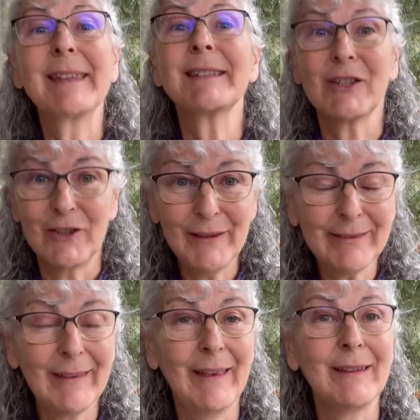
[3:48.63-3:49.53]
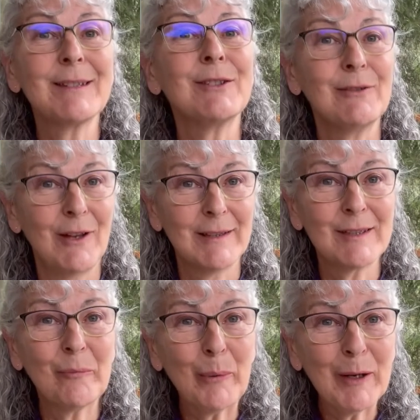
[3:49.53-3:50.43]
It's a good thing to do
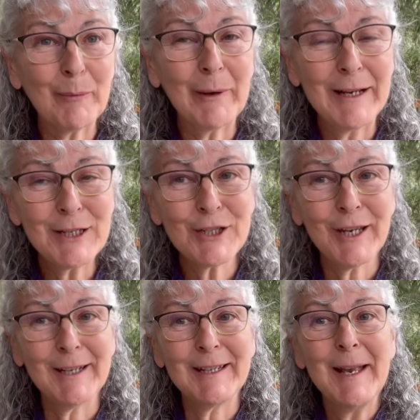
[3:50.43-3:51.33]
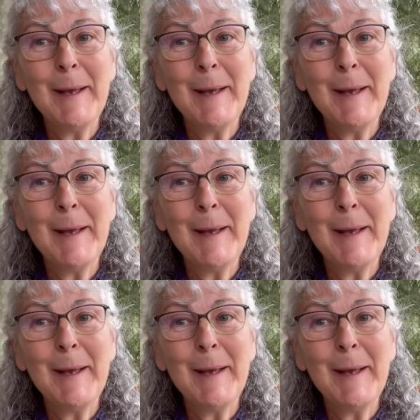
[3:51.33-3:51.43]
lots of preparation,